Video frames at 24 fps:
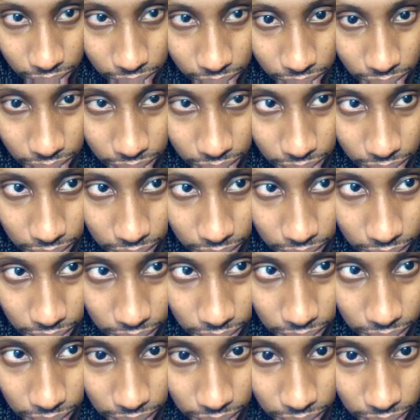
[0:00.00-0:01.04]

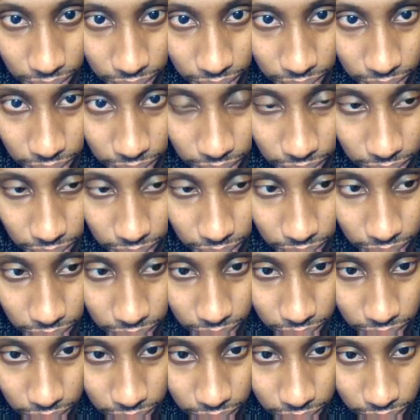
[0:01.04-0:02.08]

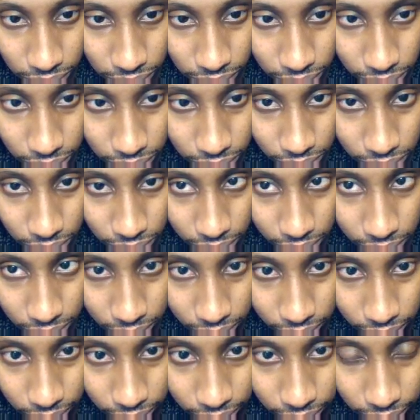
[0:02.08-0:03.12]

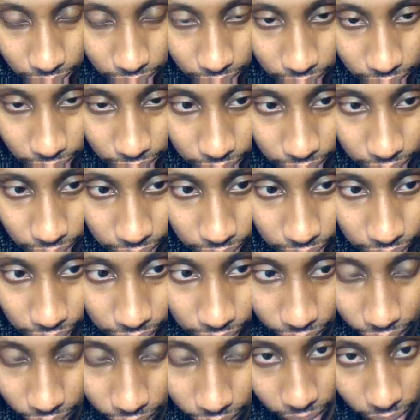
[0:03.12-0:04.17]

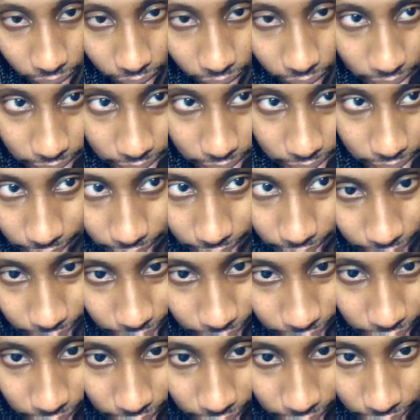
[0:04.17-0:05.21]

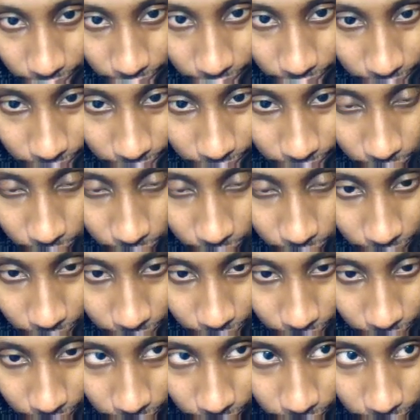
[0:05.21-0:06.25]

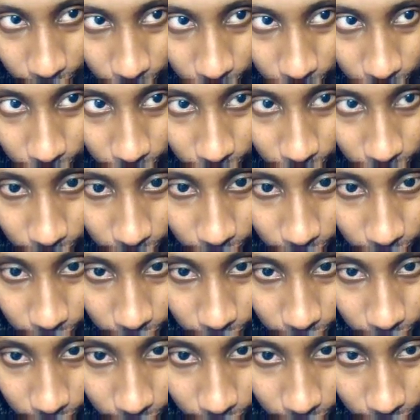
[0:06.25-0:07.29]

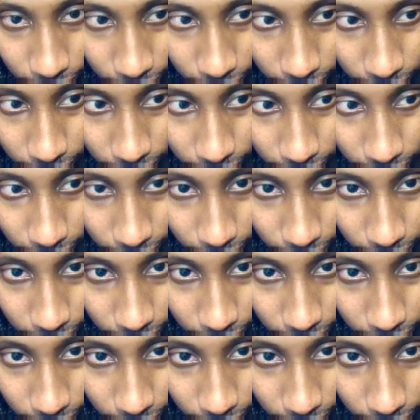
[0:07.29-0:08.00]
(not speaking)